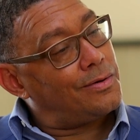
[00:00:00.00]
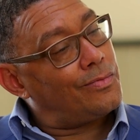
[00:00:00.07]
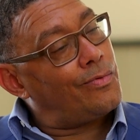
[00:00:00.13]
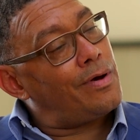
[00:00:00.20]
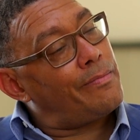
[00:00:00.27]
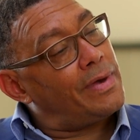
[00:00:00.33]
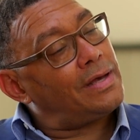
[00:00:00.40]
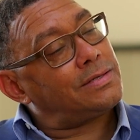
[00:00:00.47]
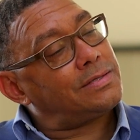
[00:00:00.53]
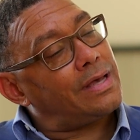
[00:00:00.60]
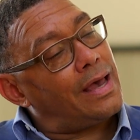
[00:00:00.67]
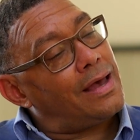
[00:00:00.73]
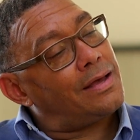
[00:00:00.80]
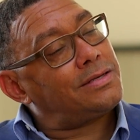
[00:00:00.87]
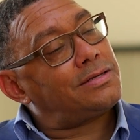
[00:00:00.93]
What makes
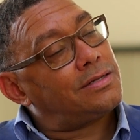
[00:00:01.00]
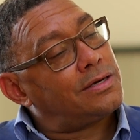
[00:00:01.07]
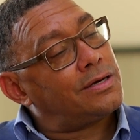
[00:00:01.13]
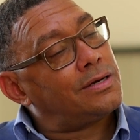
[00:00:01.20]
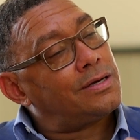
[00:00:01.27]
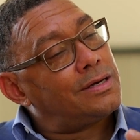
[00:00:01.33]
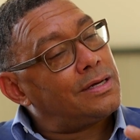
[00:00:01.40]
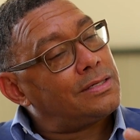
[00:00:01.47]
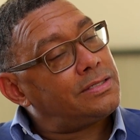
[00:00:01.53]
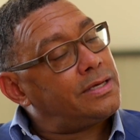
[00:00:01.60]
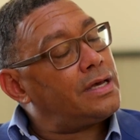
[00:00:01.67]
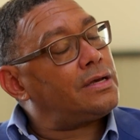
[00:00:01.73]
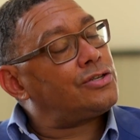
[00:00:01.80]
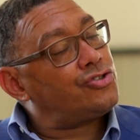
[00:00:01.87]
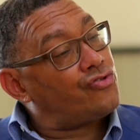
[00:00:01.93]
Angela
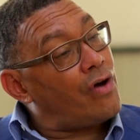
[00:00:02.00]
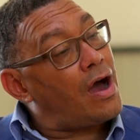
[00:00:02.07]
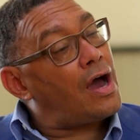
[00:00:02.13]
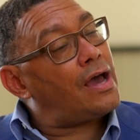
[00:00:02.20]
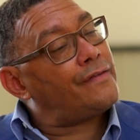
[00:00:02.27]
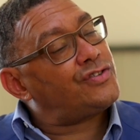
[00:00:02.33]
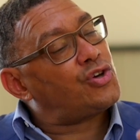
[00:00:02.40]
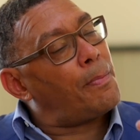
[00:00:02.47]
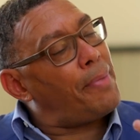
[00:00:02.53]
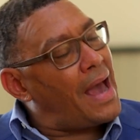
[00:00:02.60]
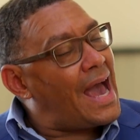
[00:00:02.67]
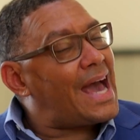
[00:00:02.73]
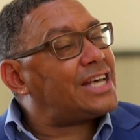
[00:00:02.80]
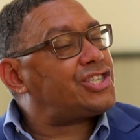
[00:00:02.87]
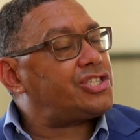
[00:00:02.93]
tick? Drives your
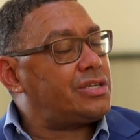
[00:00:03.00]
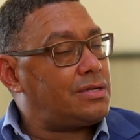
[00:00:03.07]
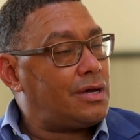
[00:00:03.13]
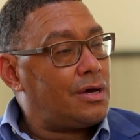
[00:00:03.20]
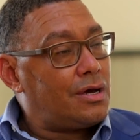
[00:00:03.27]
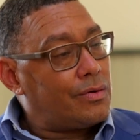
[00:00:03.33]
passion.